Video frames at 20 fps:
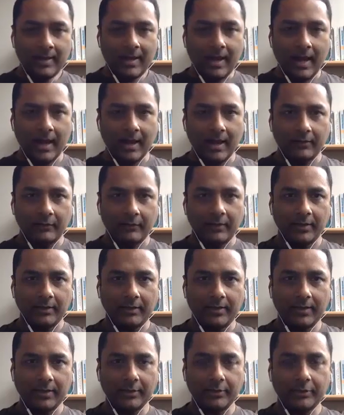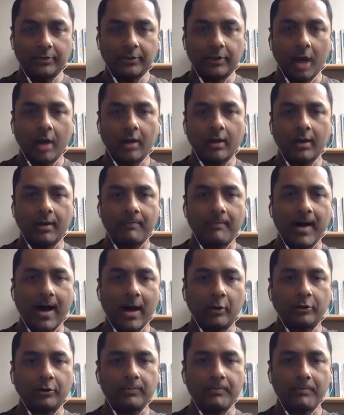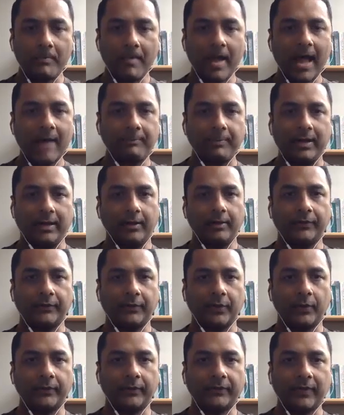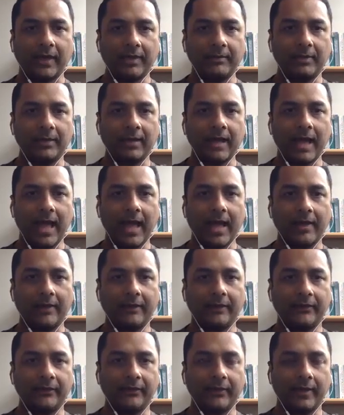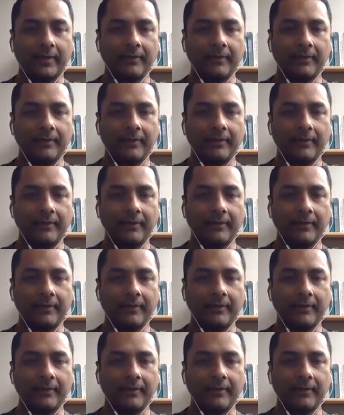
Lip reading: And we are here to talk about mapping. So Simon has,